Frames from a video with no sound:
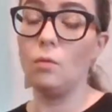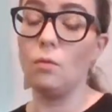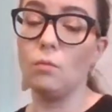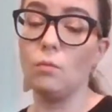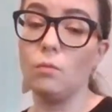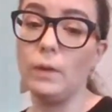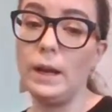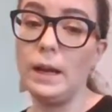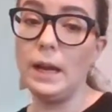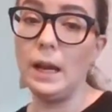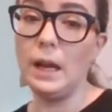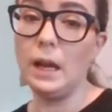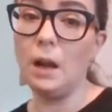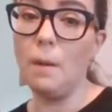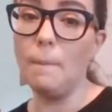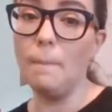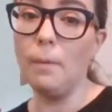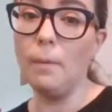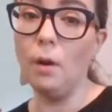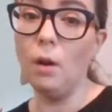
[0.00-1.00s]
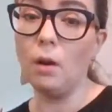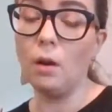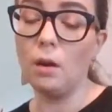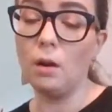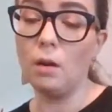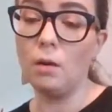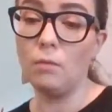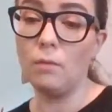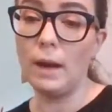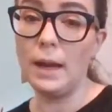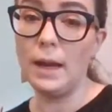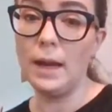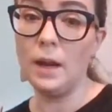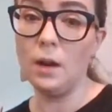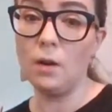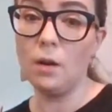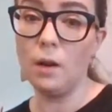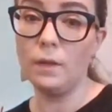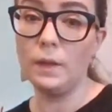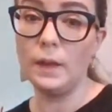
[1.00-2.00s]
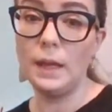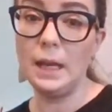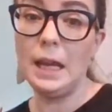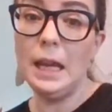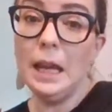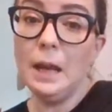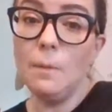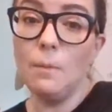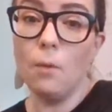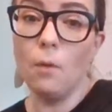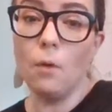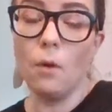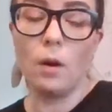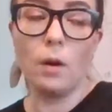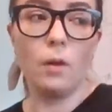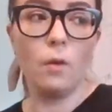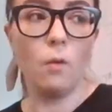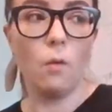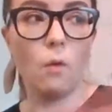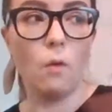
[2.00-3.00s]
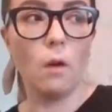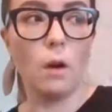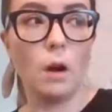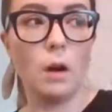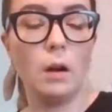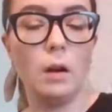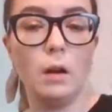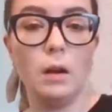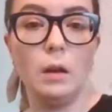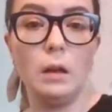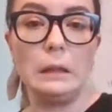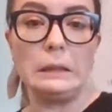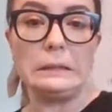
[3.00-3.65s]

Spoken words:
reading a book right here on the keyboard. Or